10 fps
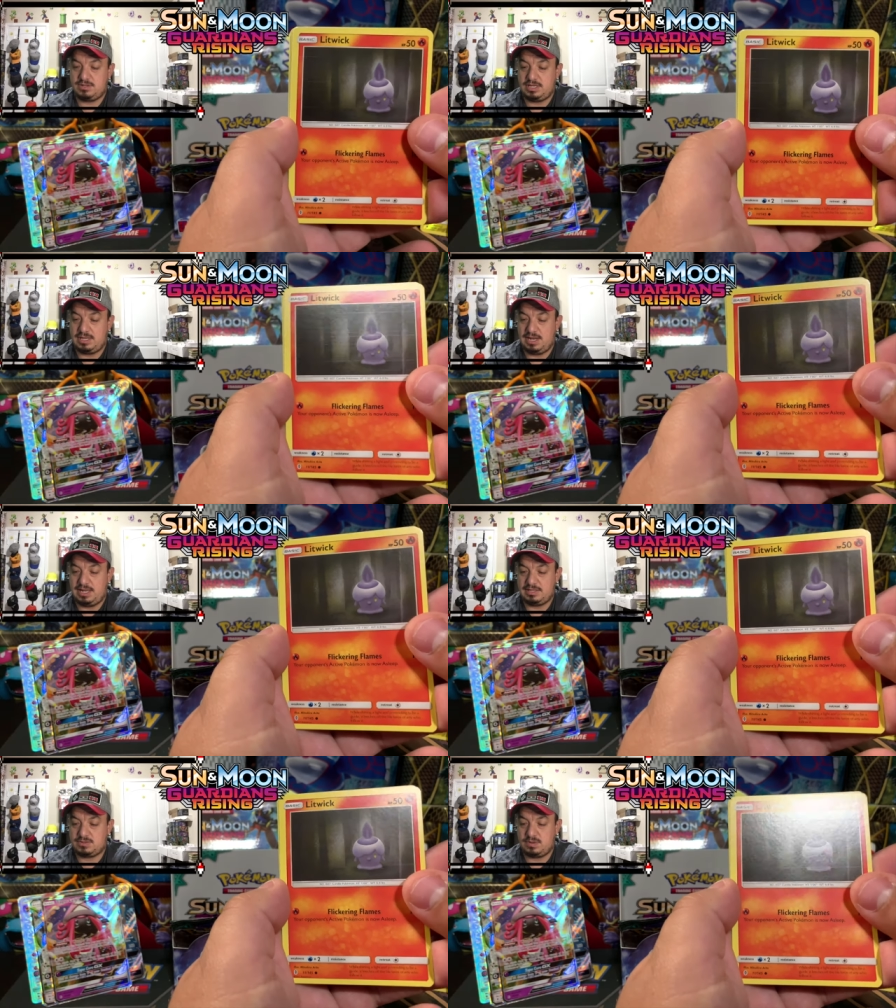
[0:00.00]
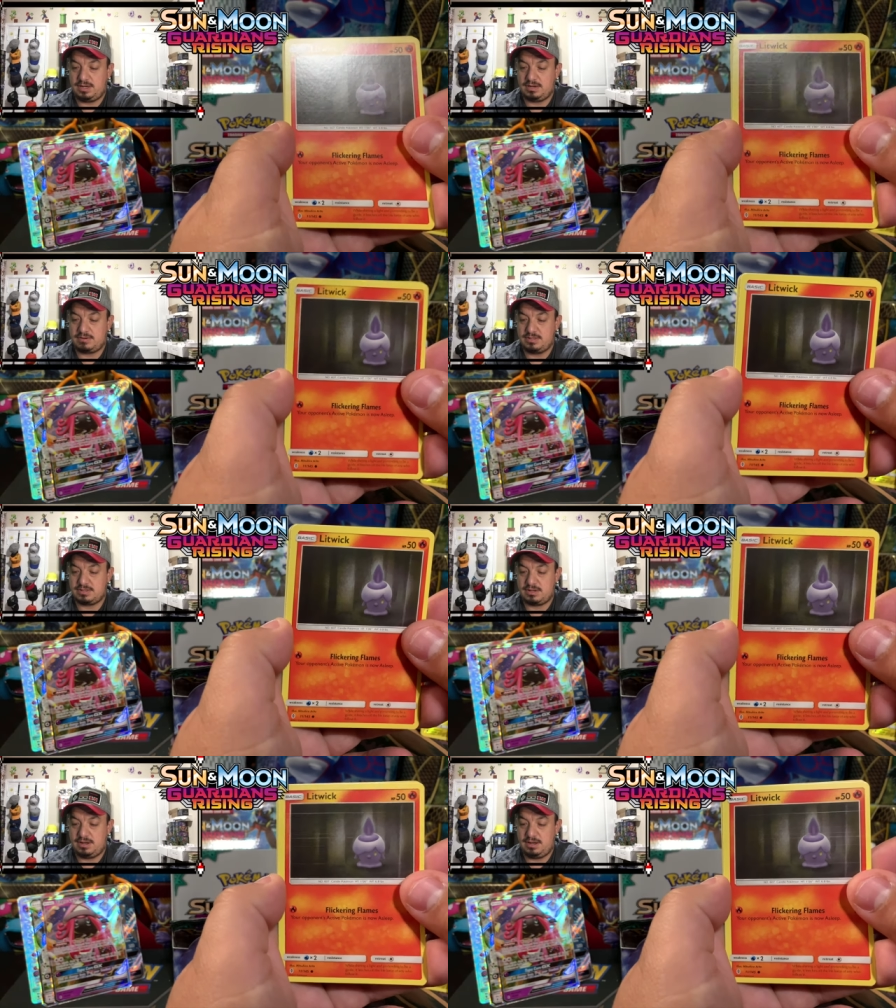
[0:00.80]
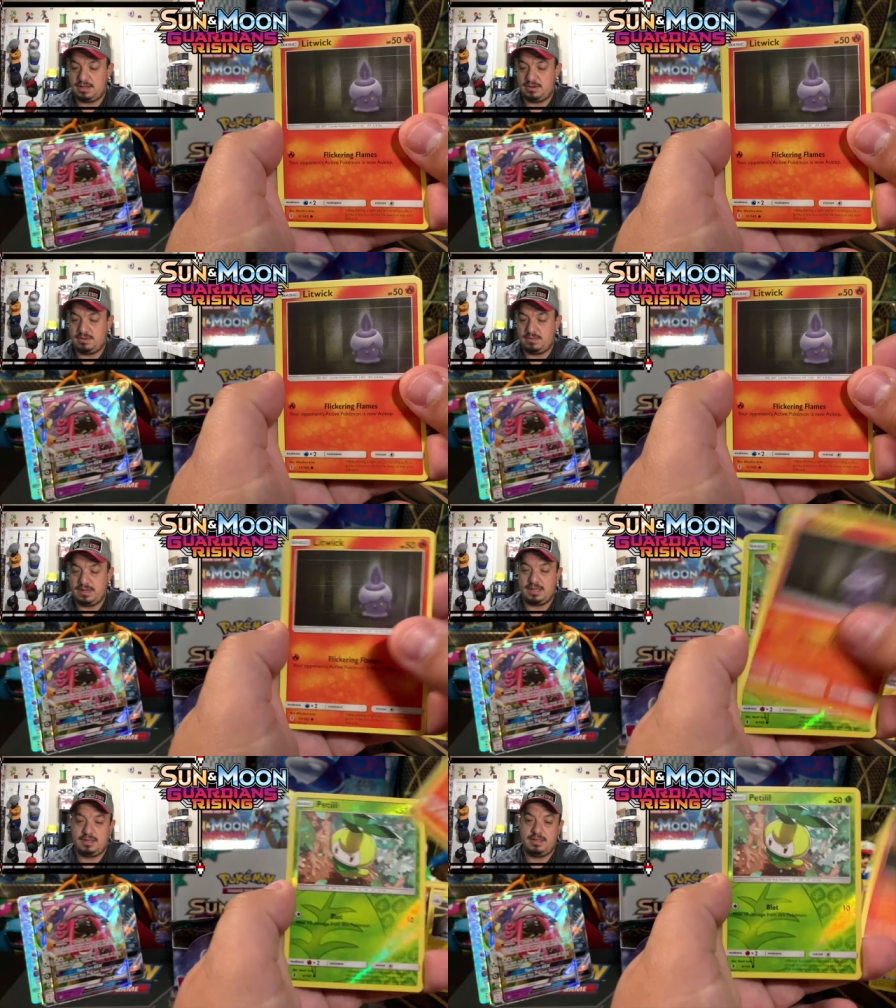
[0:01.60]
You see the lines running across the card? I don't know why.